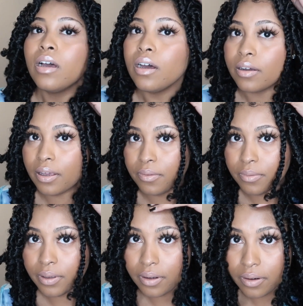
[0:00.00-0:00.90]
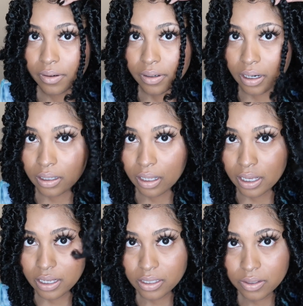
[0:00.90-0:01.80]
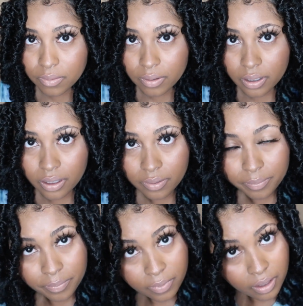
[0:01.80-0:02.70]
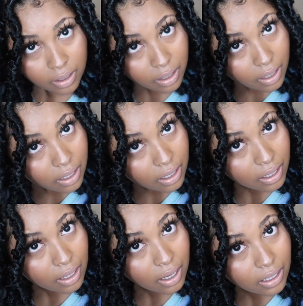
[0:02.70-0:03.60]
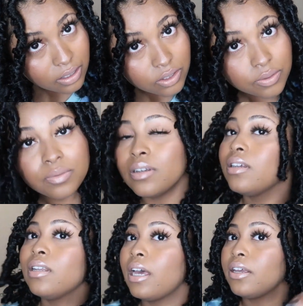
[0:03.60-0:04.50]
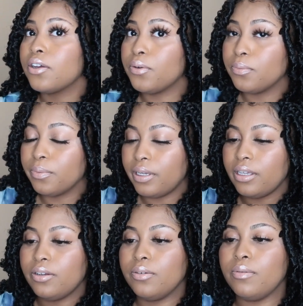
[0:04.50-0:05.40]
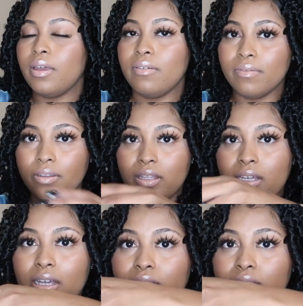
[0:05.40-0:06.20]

Okay, we are on our last one, and I just want to like redo everything.